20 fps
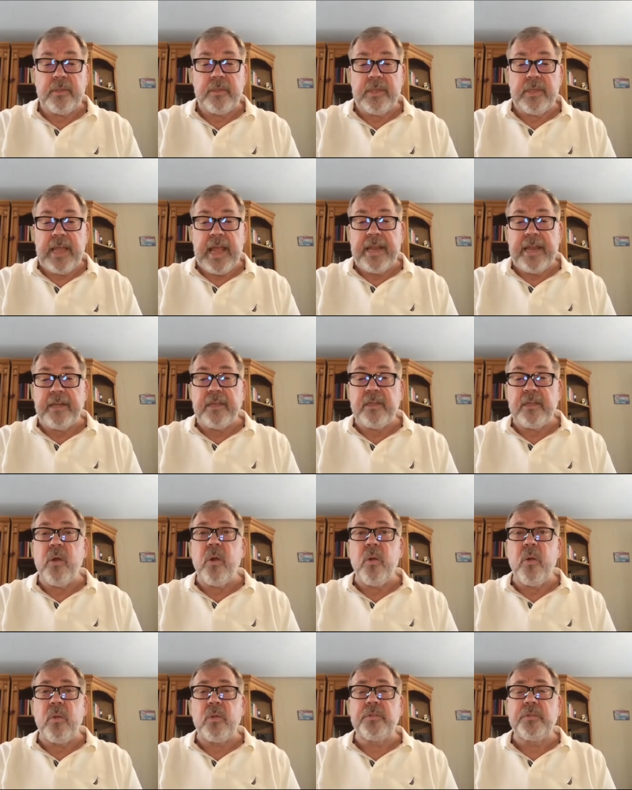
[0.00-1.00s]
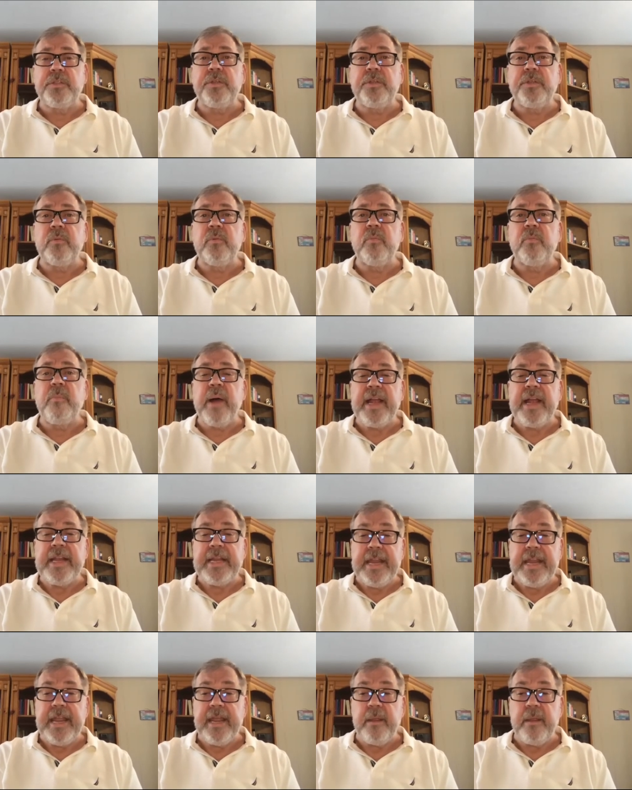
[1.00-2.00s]
and called you by
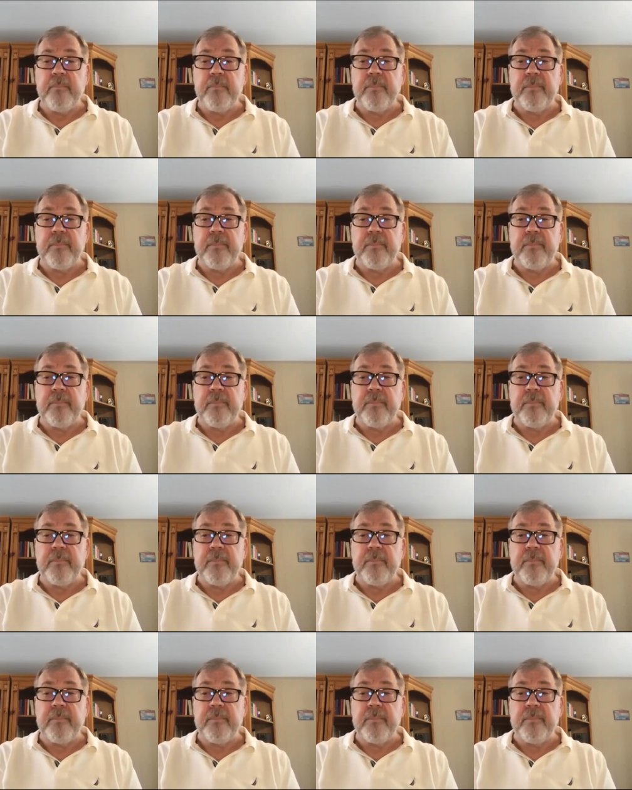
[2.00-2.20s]
name.